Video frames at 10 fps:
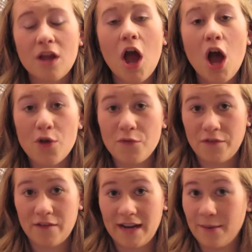
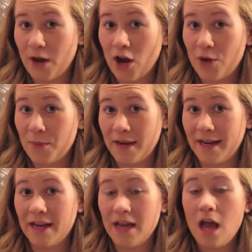Hopefully, we're
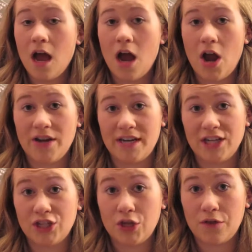hoping I only
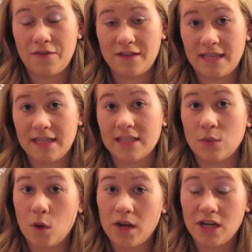need 2 fittings,
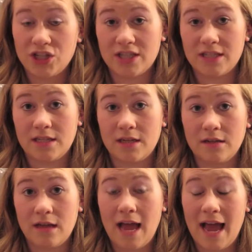the one I just
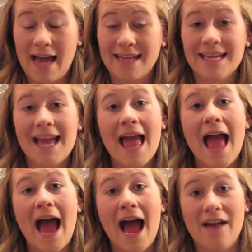had
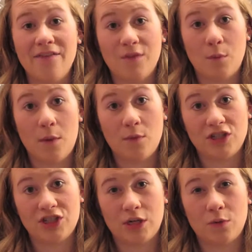and the one when
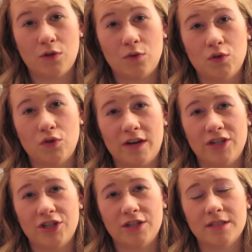she's done all the
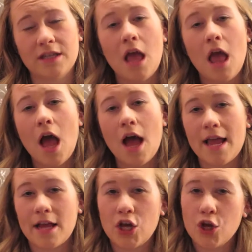alterations.
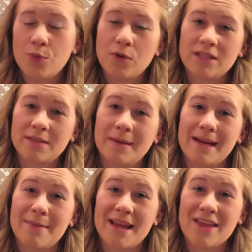It could
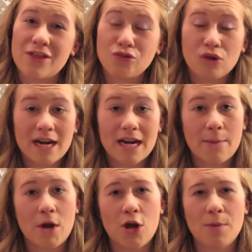possibly be 3,
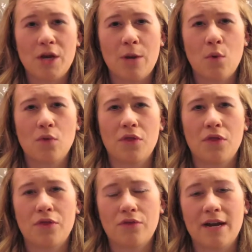I'm hoping no more than
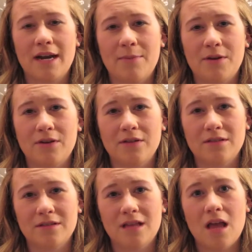3,
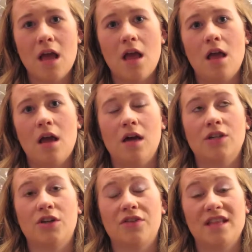because I
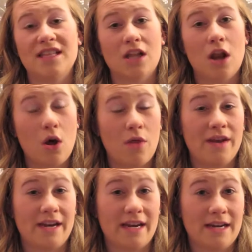don't think there's a lot
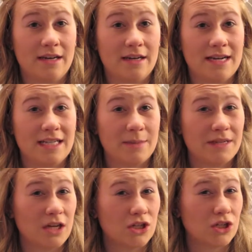that needs to be
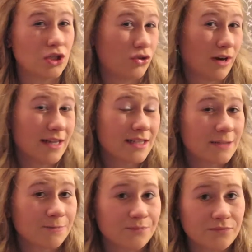done to the
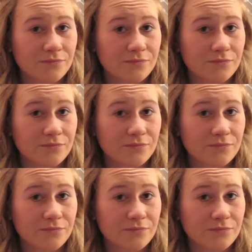dress.